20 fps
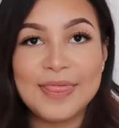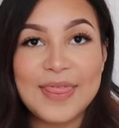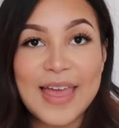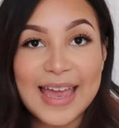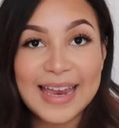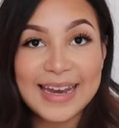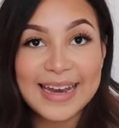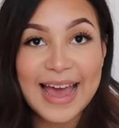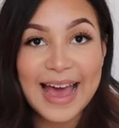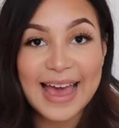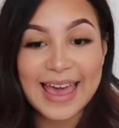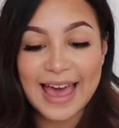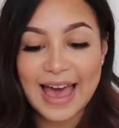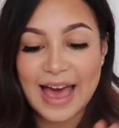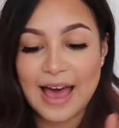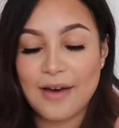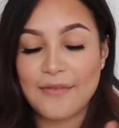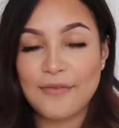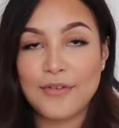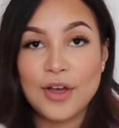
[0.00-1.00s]
Then I
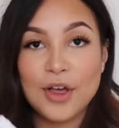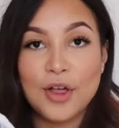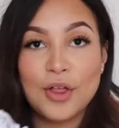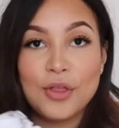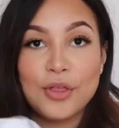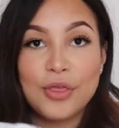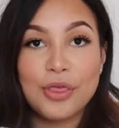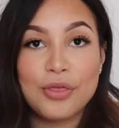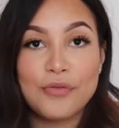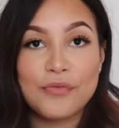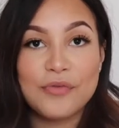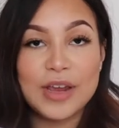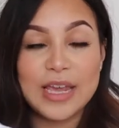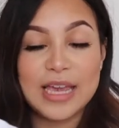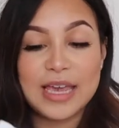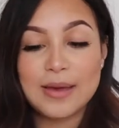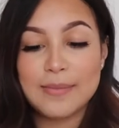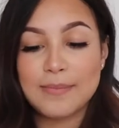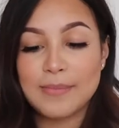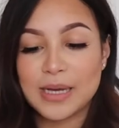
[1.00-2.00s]
have
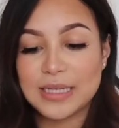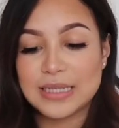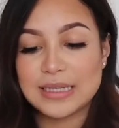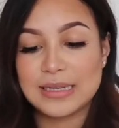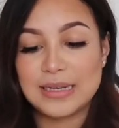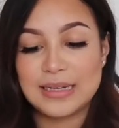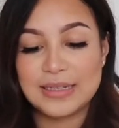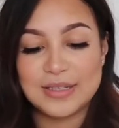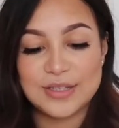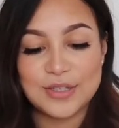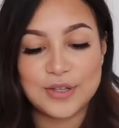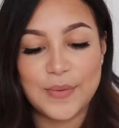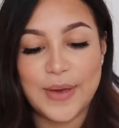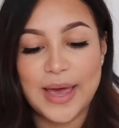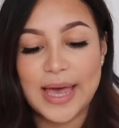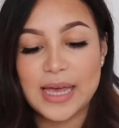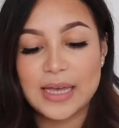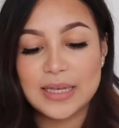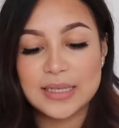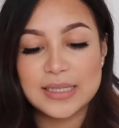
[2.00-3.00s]
three muslin
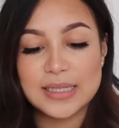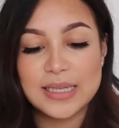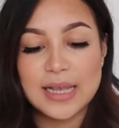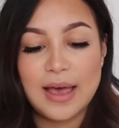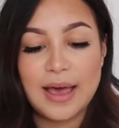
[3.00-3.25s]
squares.